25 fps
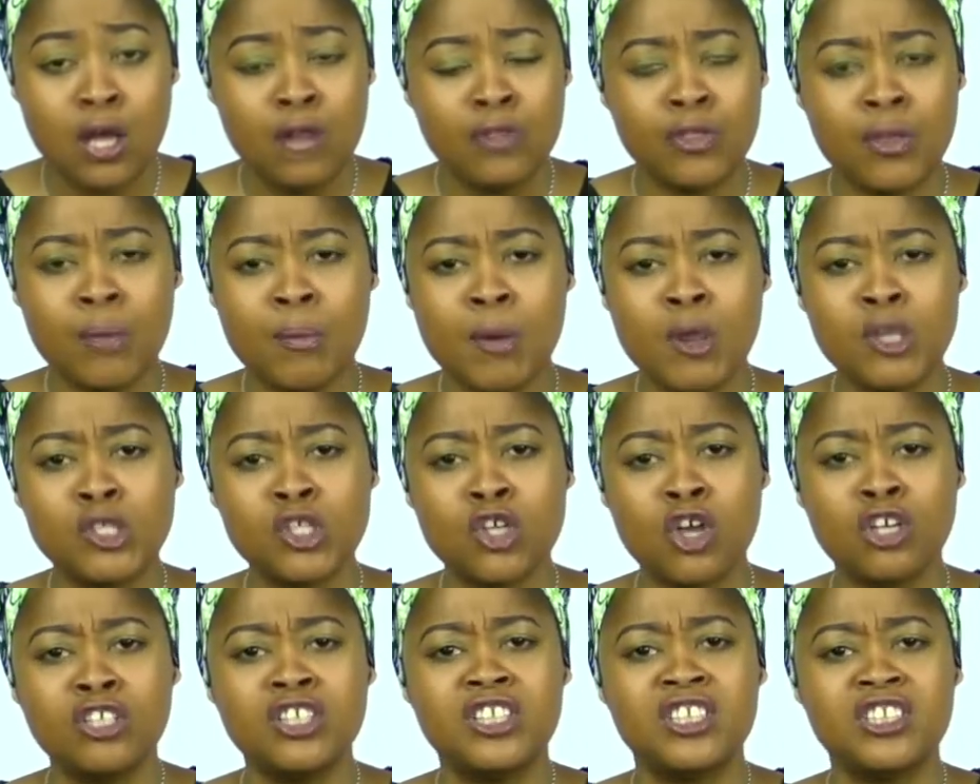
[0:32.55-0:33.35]
The most
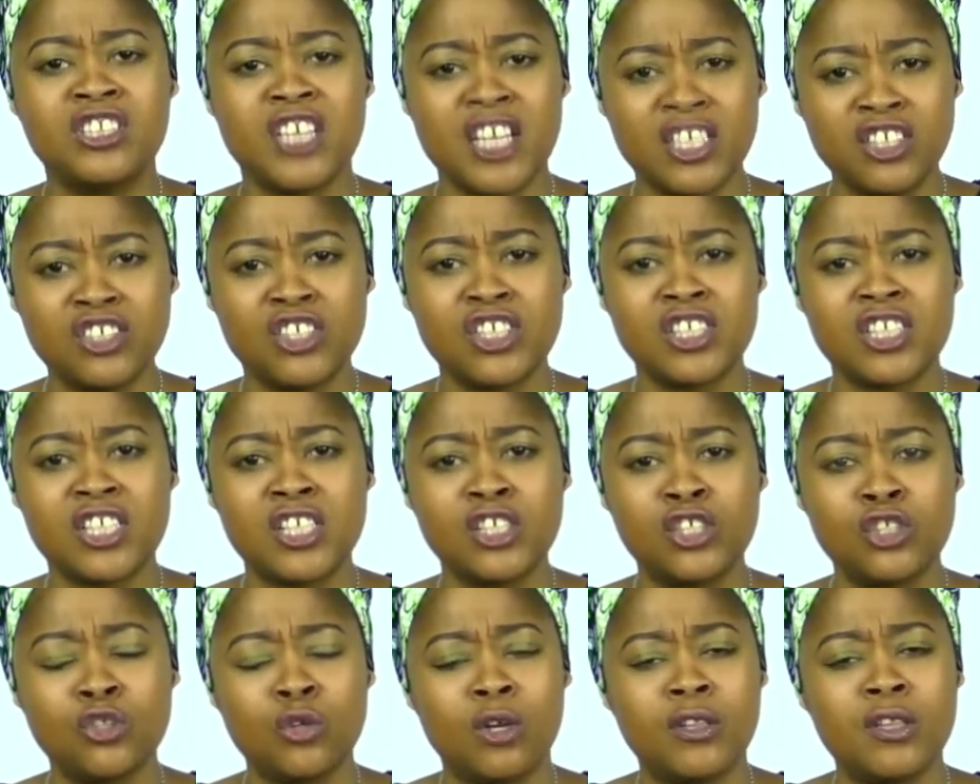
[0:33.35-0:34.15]
contentious
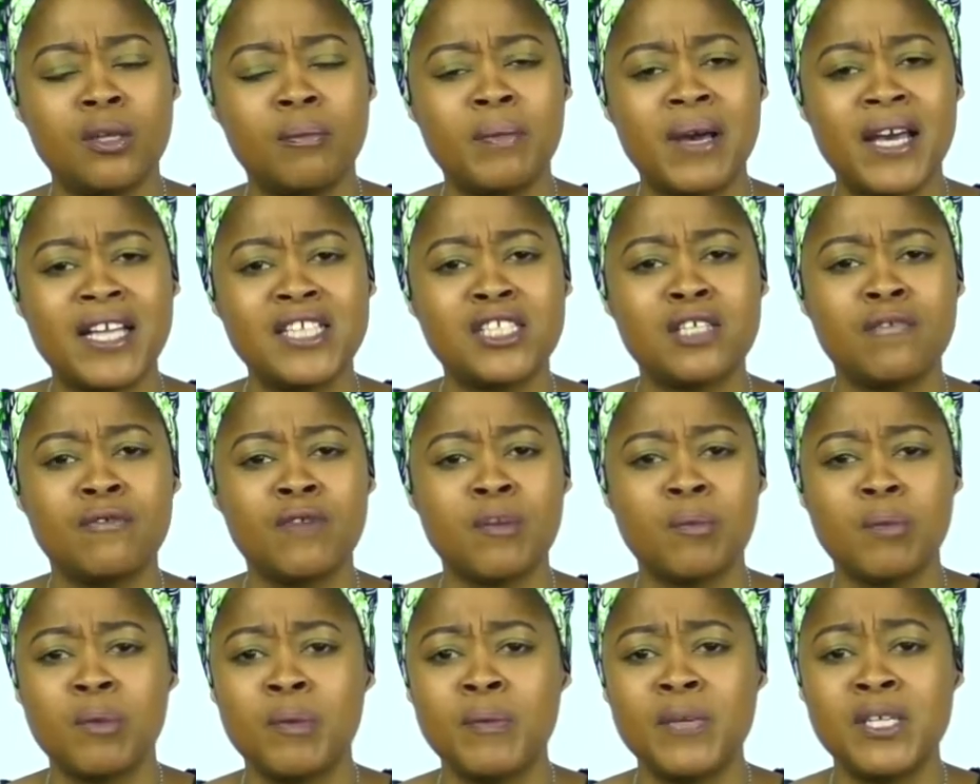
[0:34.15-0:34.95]
issue on the minds of
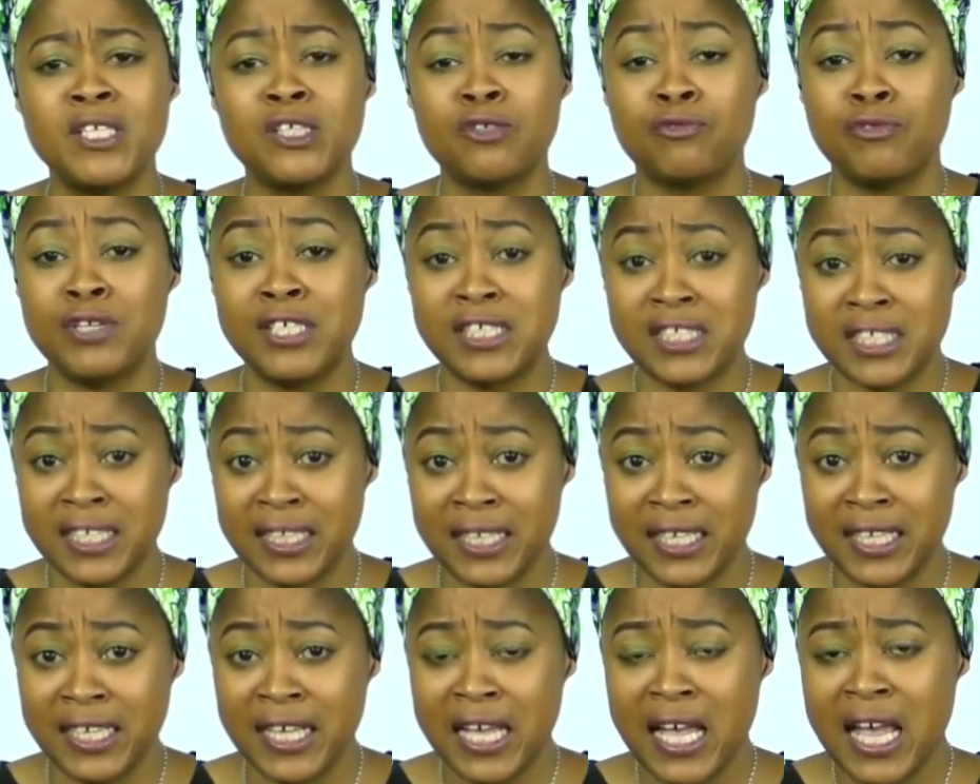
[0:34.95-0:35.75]
Namibians
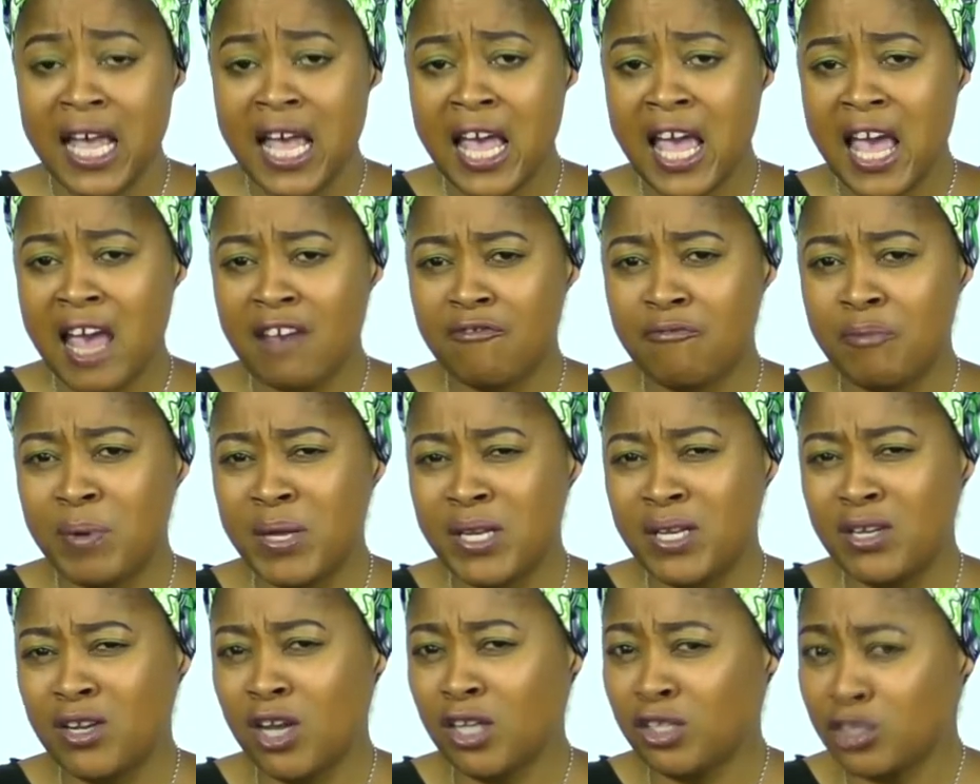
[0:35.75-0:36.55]
recently have
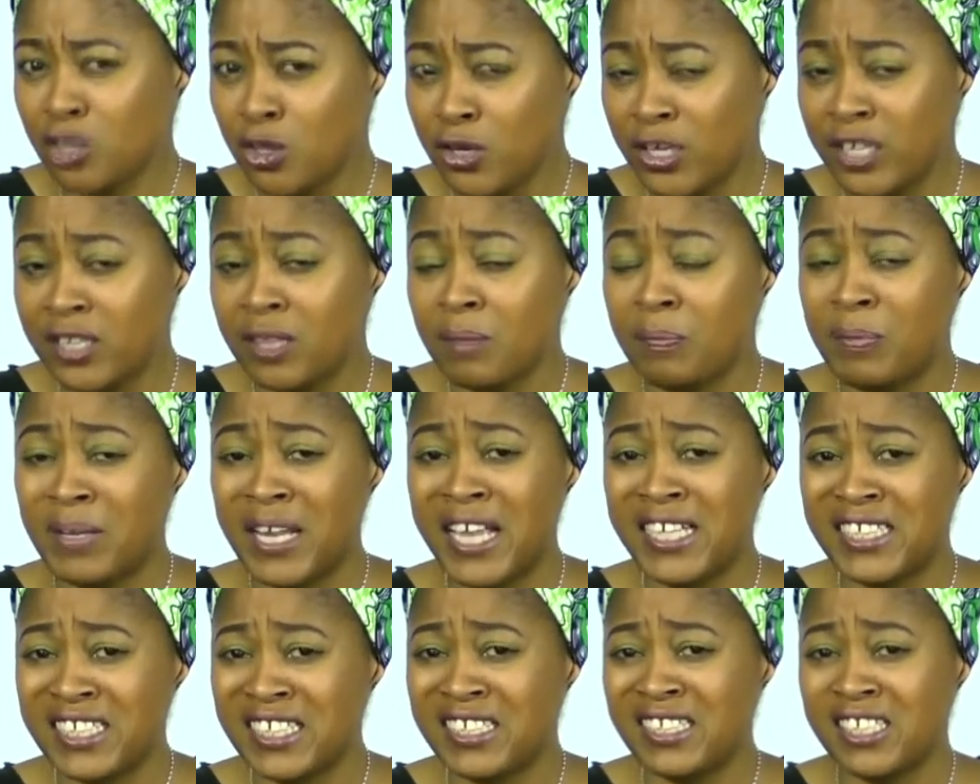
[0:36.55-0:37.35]
been not only the
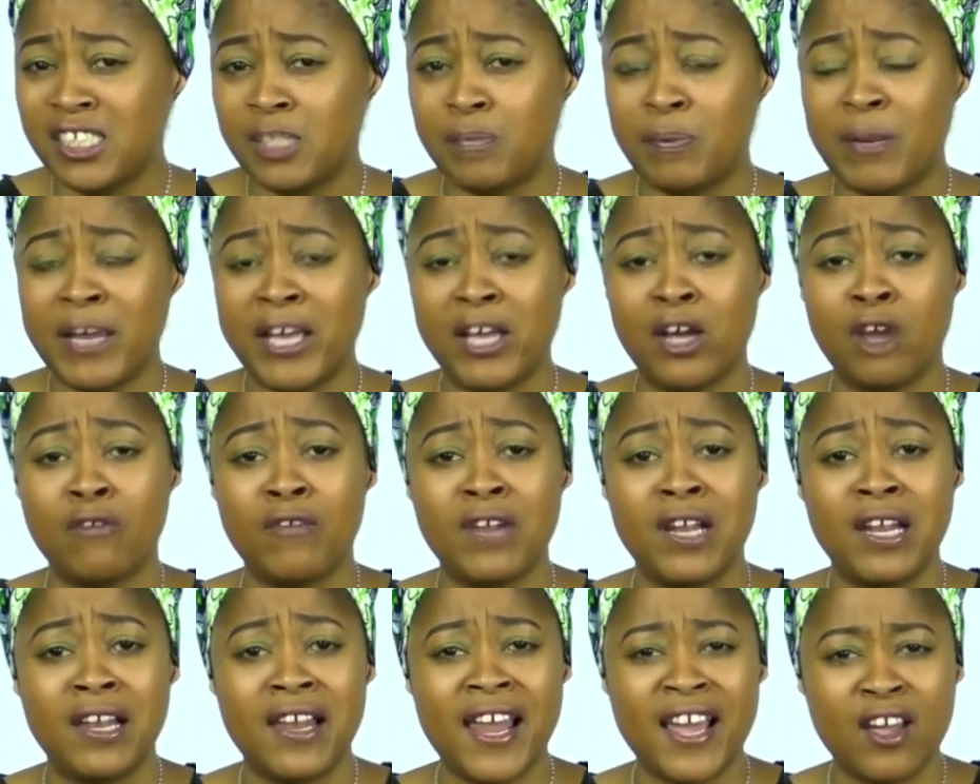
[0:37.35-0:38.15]
blatant display of
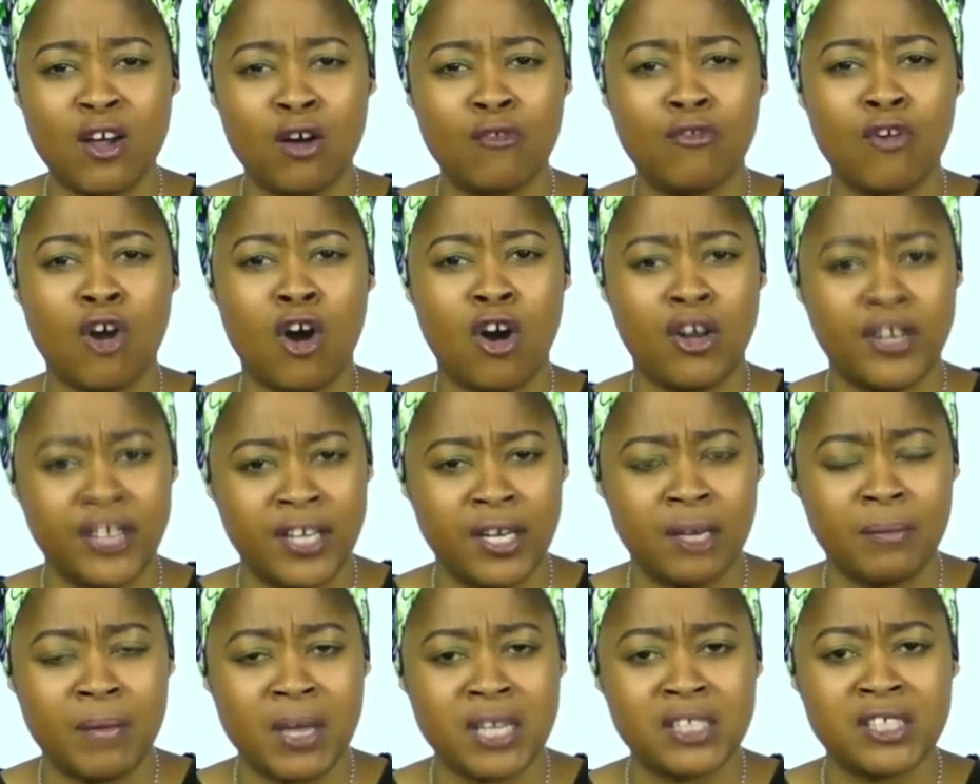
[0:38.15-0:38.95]
a lack of
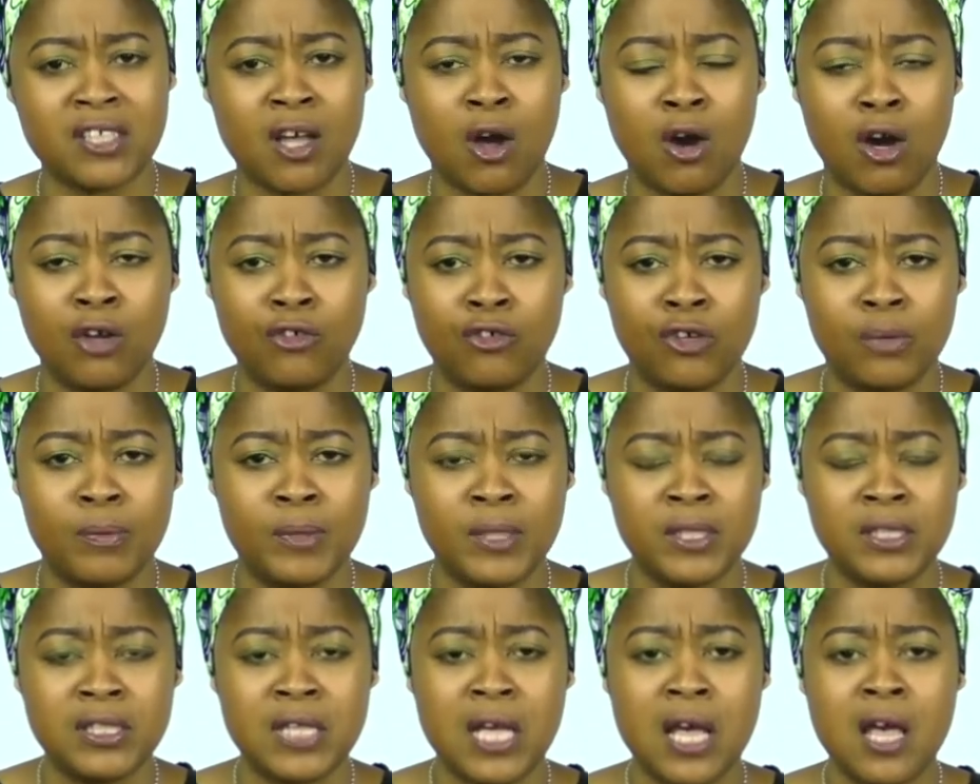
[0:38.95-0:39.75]
honor amongst our
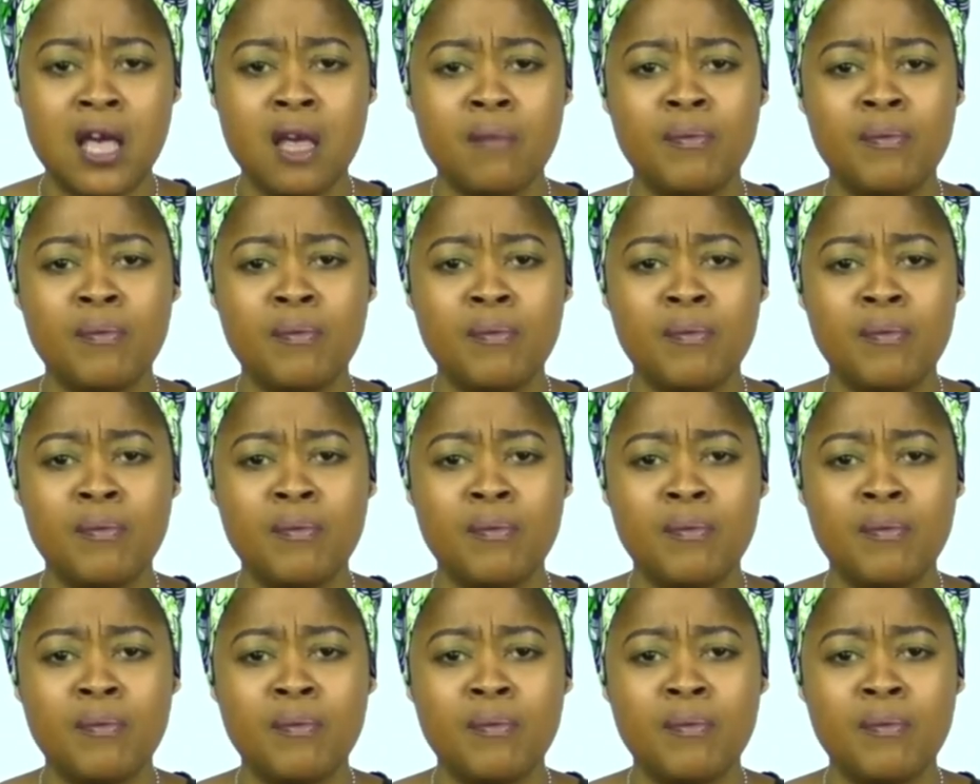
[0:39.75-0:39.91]
honourables,